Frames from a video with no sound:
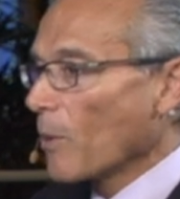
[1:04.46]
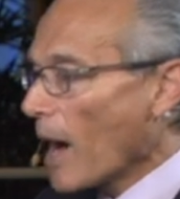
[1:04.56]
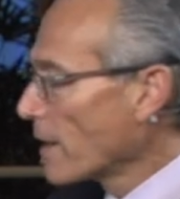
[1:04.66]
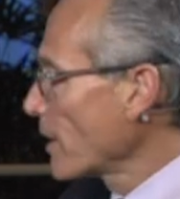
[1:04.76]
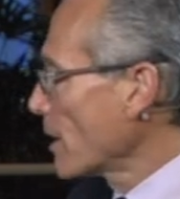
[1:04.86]
so
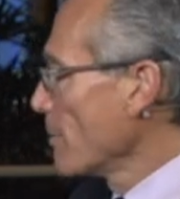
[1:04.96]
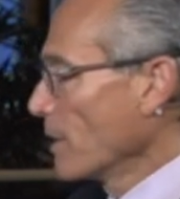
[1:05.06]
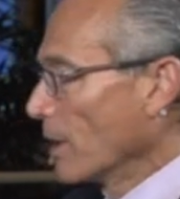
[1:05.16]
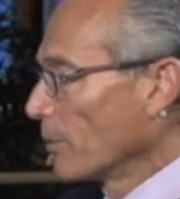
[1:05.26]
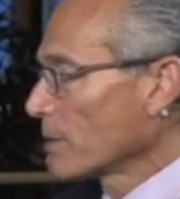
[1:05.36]
why do they come
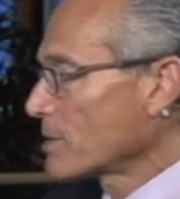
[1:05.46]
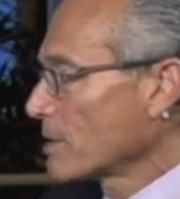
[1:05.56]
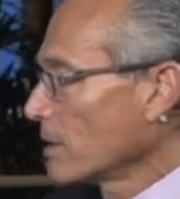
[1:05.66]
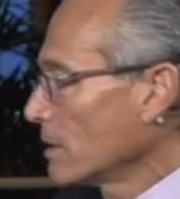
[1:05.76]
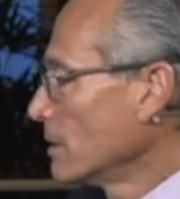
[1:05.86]
here? What's
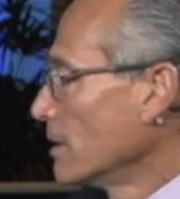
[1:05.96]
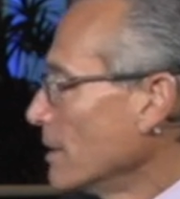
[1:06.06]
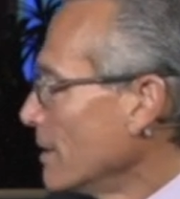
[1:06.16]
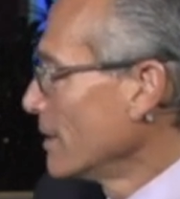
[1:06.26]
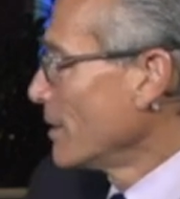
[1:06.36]
the,
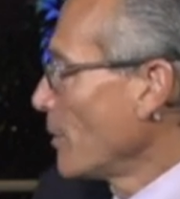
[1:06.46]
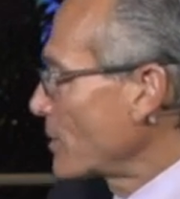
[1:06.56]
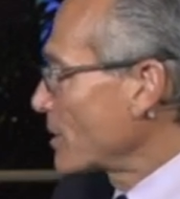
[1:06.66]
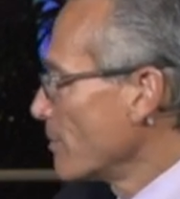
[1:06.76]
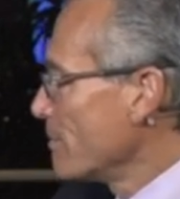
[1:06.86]

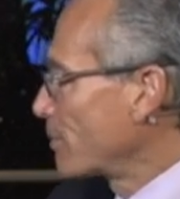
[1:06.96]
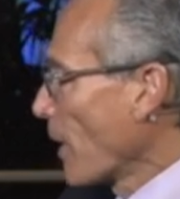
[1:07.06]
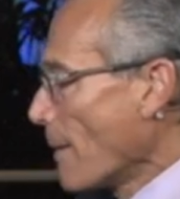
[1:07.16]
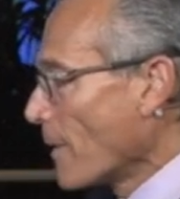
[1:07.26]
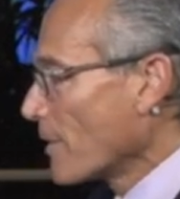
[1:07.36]
what's the
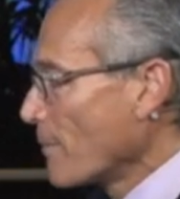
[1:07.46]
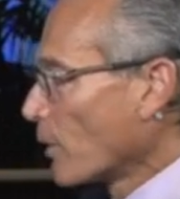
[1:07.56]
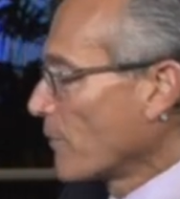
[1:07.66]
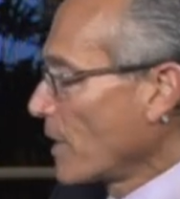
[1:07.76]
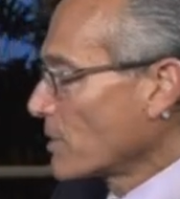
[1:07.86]
primary
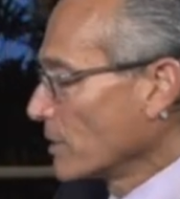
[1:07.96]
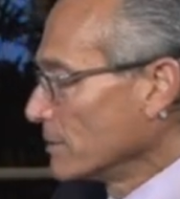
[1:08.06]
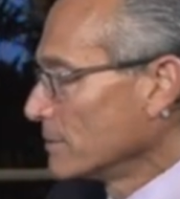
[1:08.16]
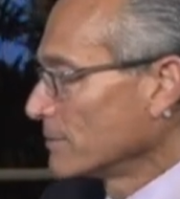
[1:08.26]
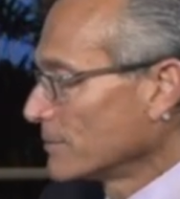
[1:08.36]
motivation